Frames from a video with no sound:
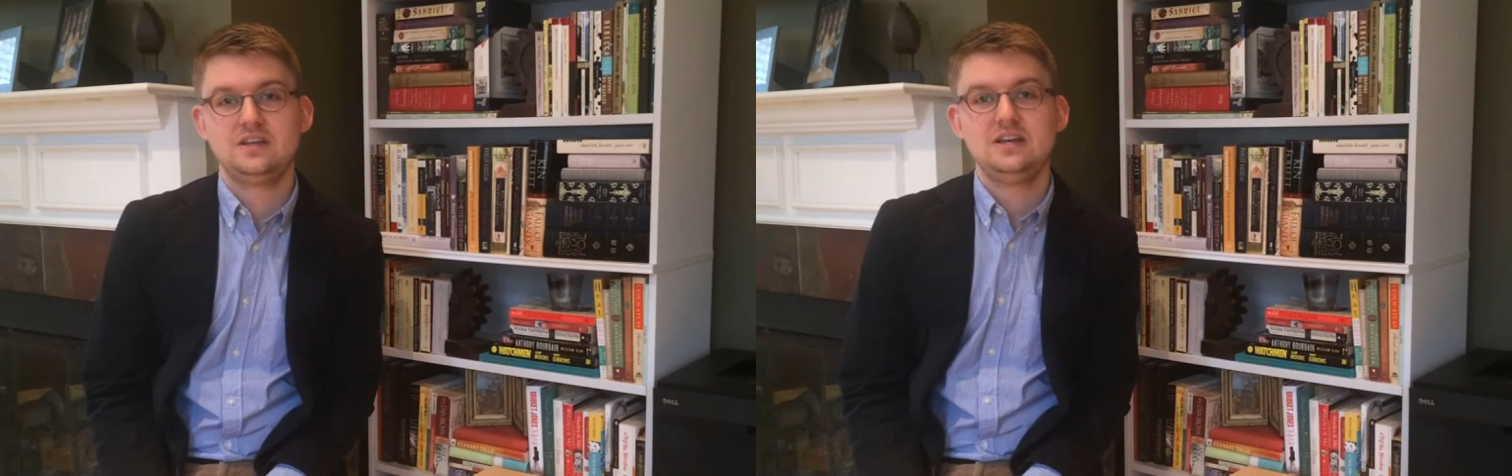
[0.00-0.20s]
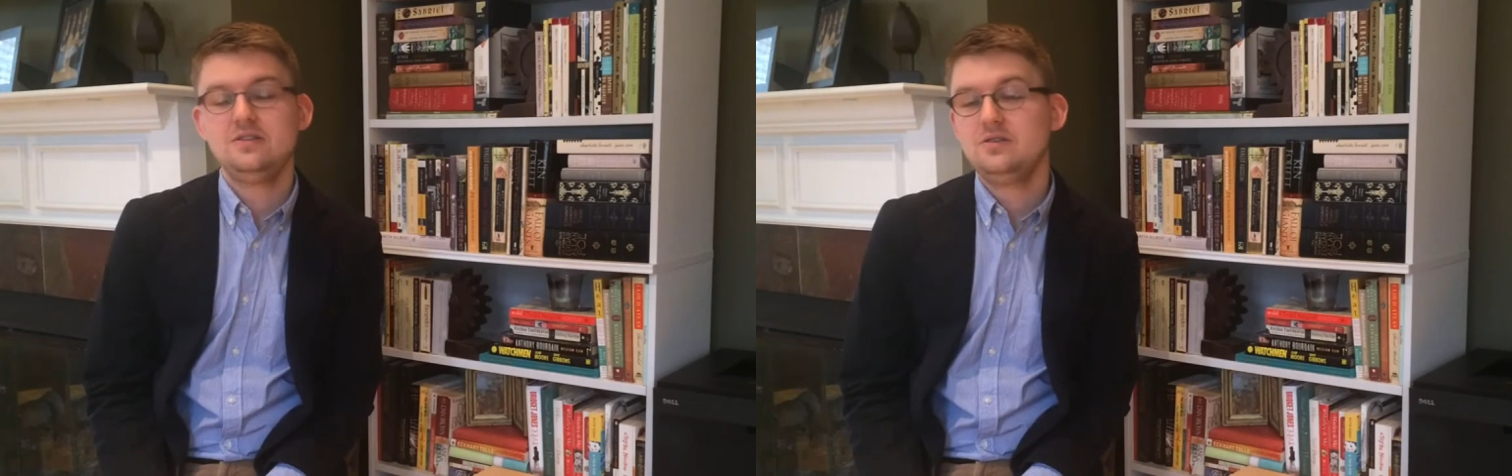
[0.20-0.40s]

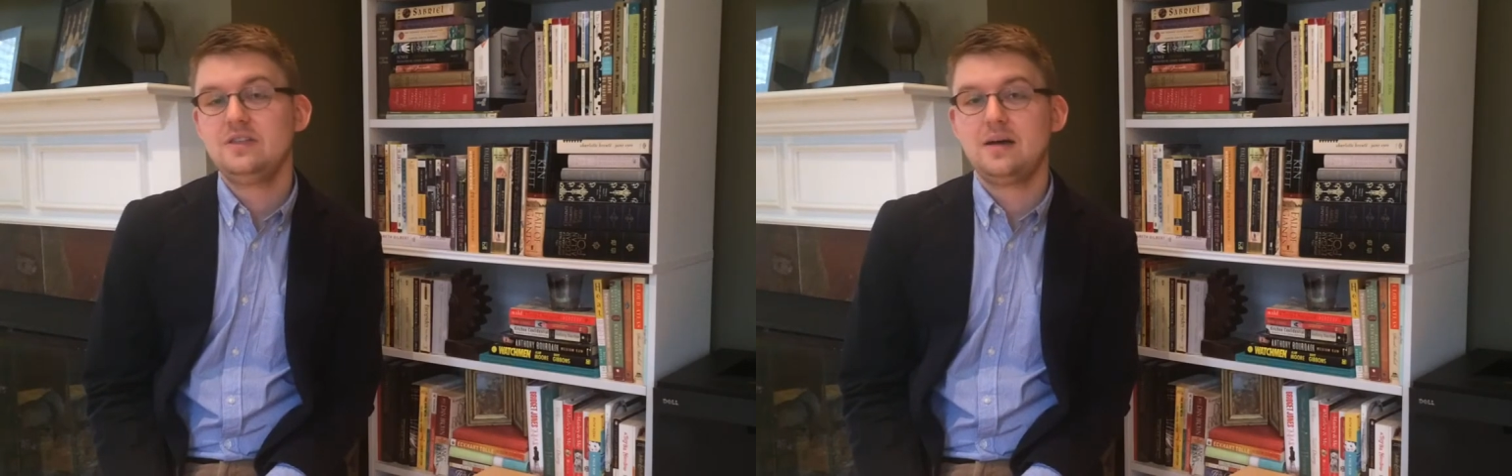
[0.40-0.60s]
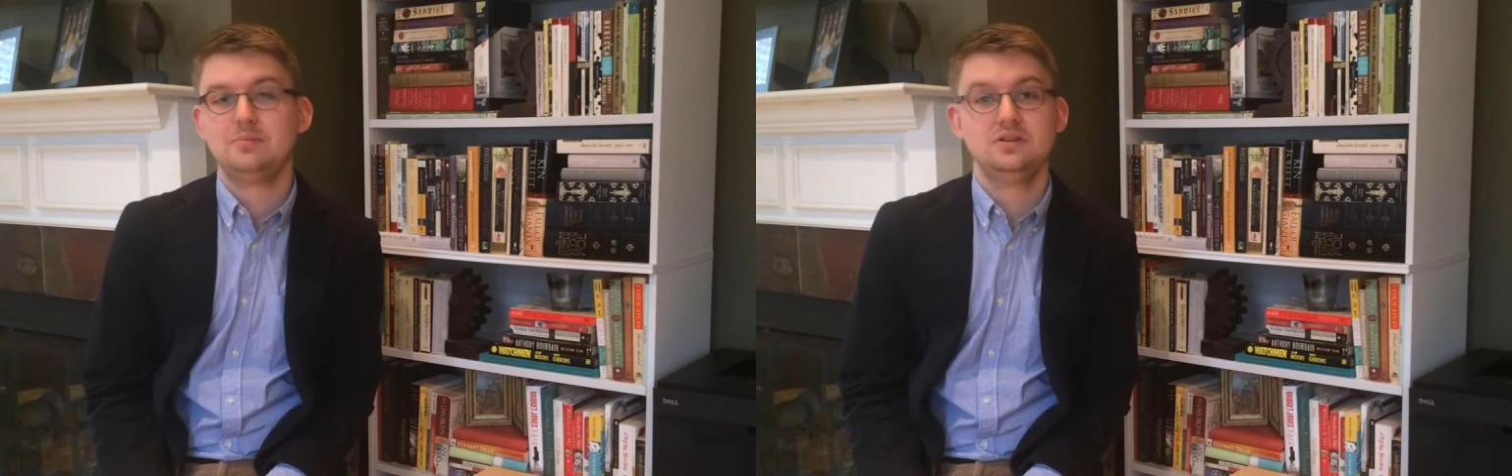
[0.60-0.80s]
either
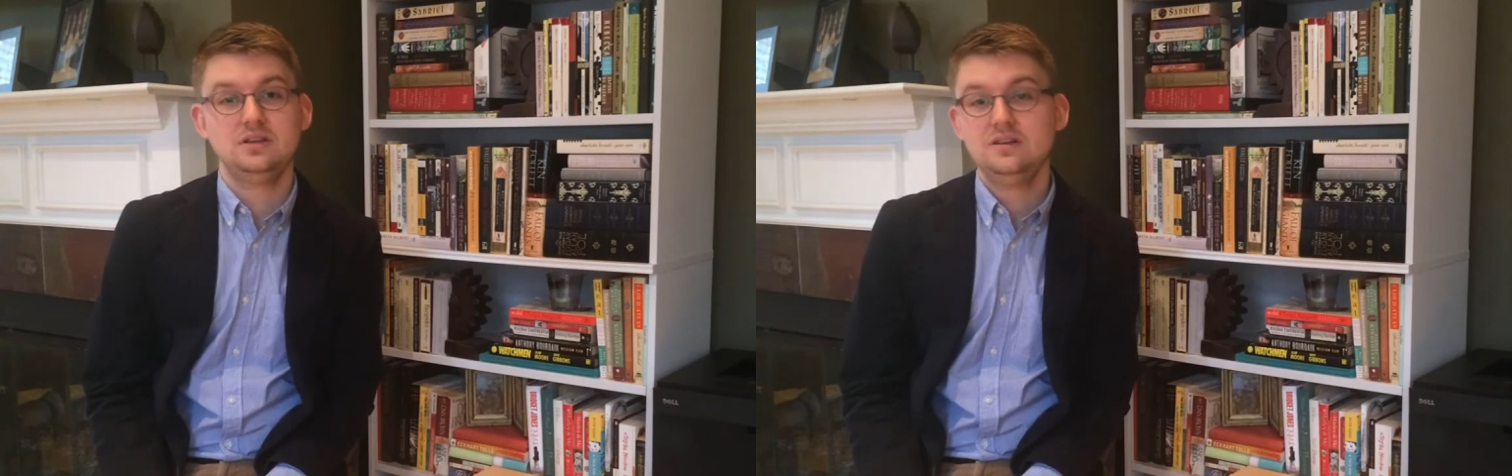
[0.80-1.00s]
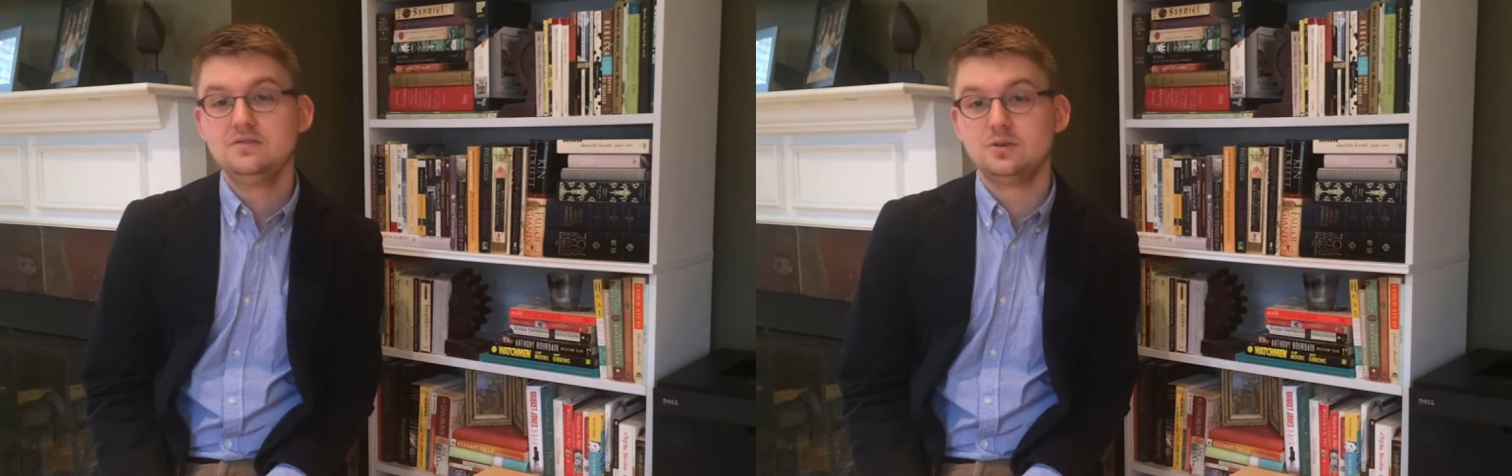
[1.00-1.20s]
that
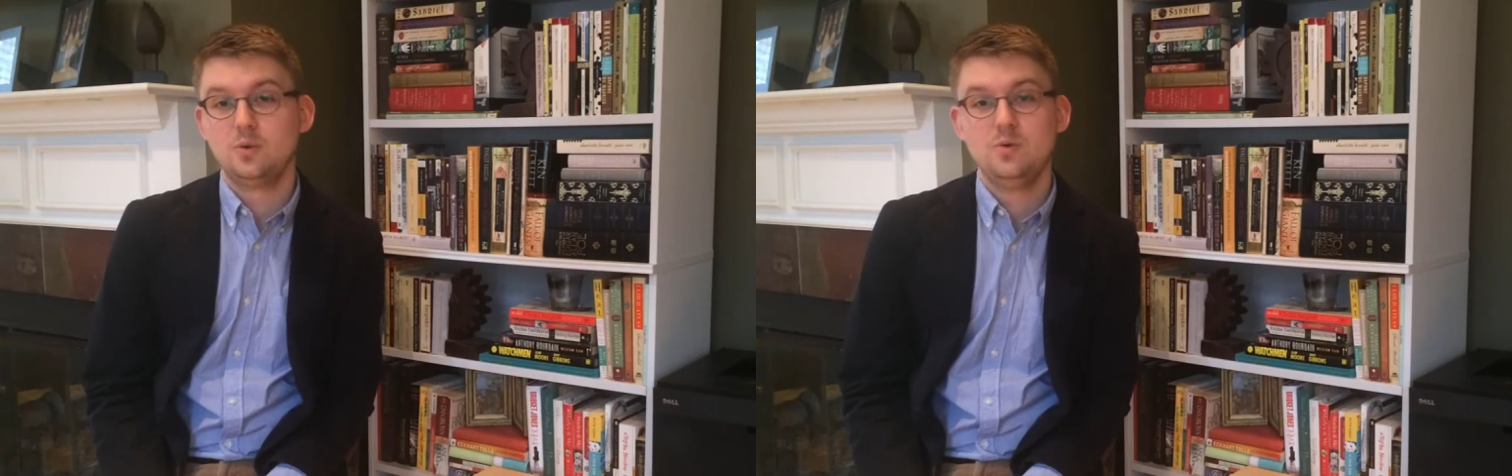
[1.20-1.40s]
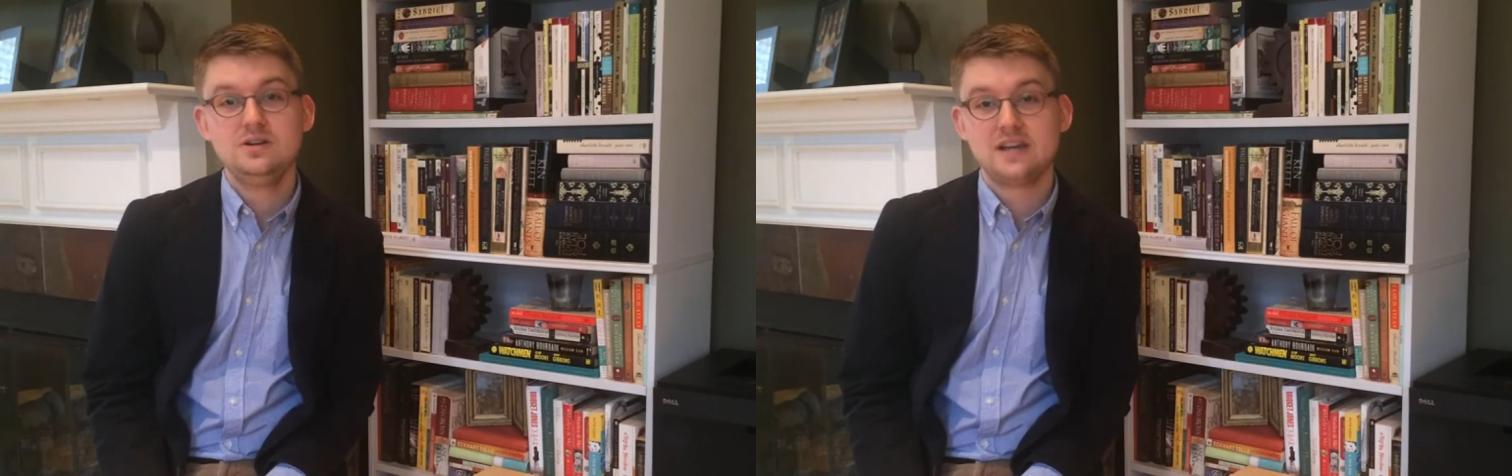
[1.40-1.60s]
believer or